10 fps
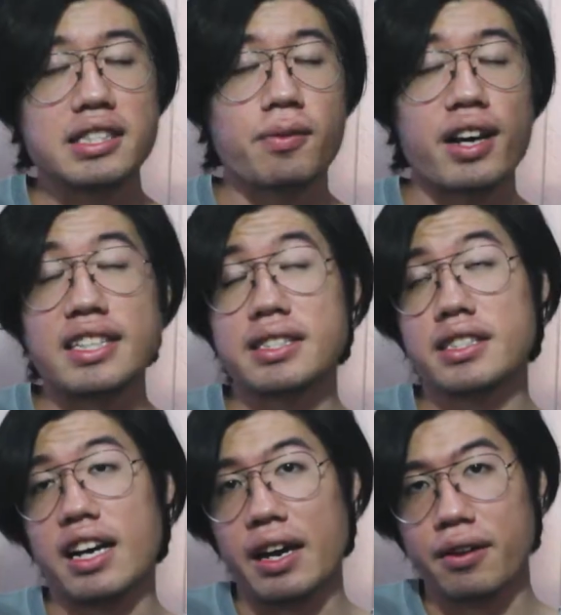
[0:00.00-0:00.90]
as far as
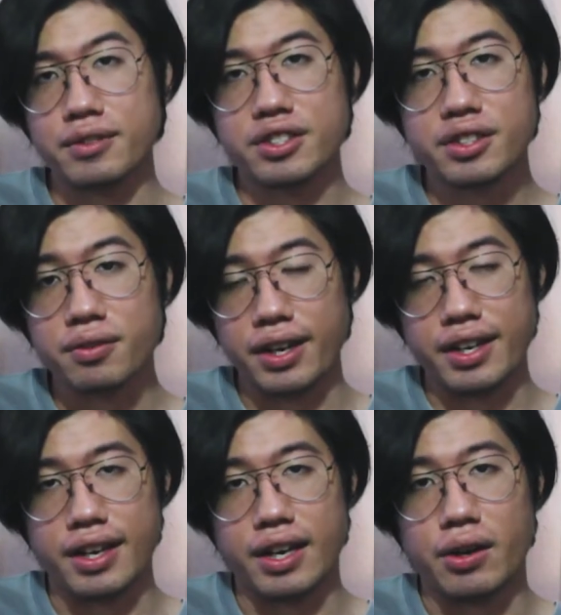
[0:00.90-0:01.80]
I'm concerned
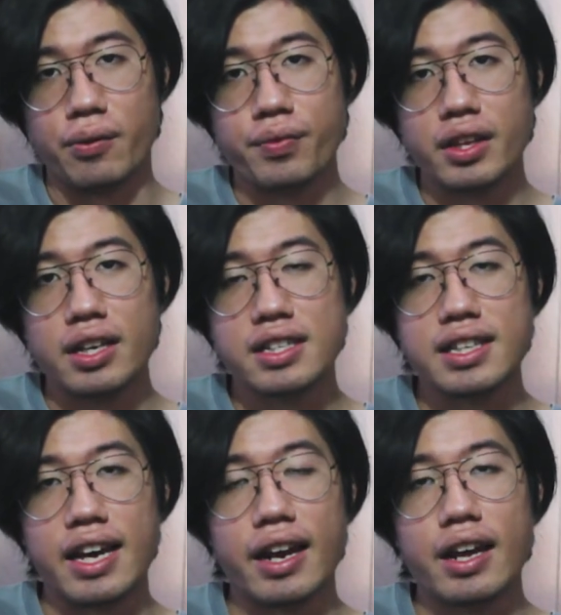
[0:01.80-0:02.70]
right now, is
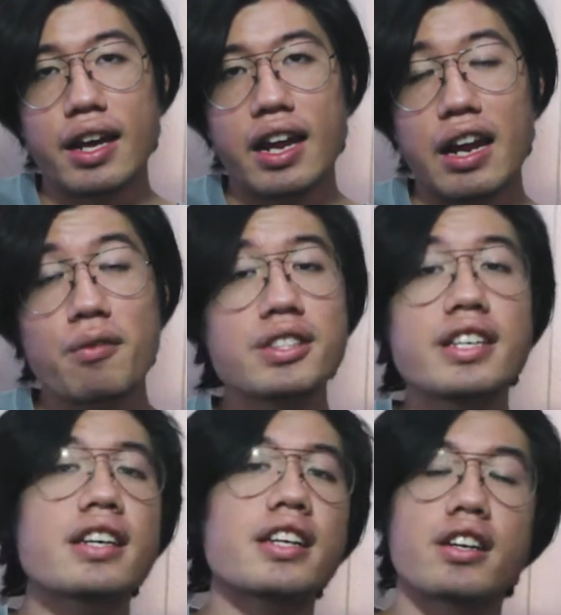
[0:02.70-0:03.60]
that
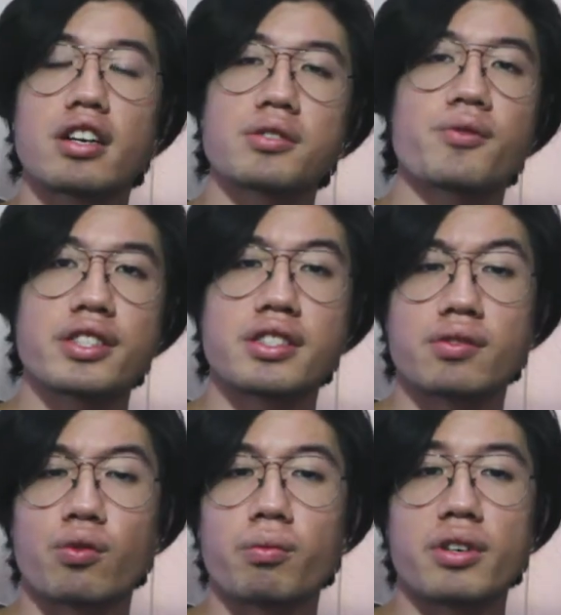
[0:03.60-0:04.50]
everything in the
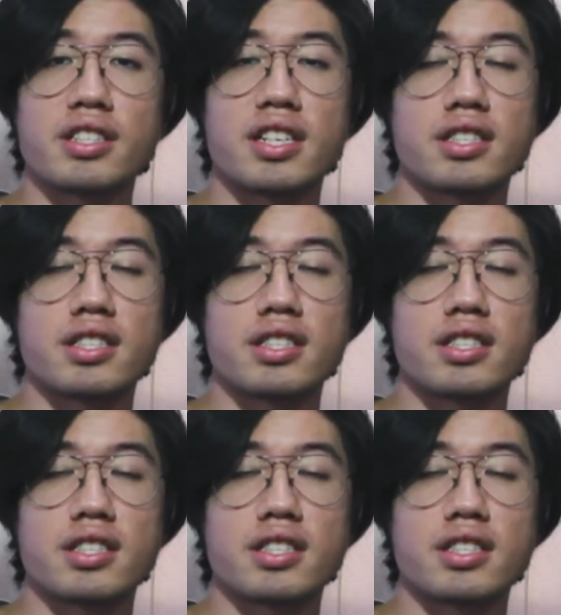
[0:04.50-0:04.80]
conference room, it